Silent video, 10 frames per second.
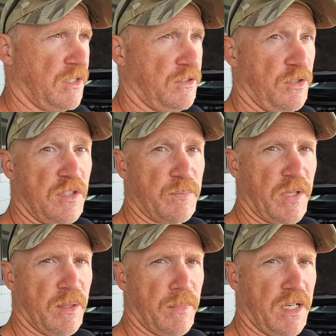Do you
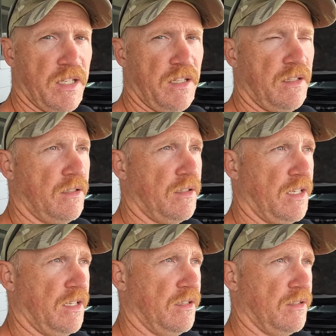spend the money
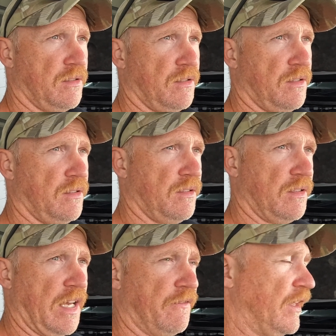and
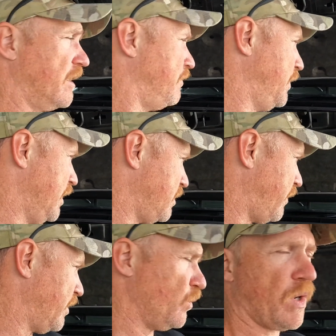have that convenience of
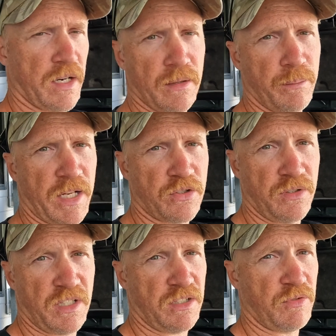having one battery
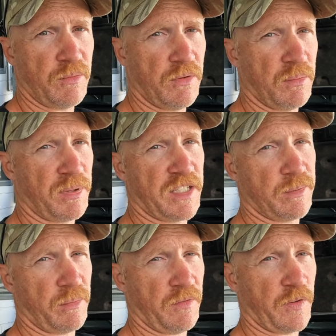that you replace
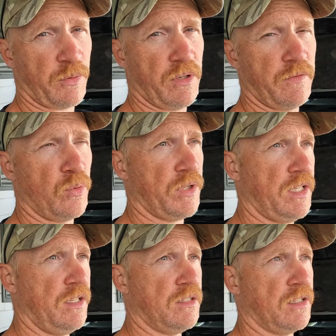maybe every 3 or 4
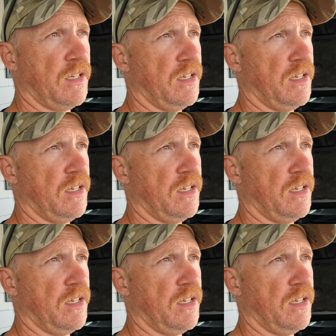years?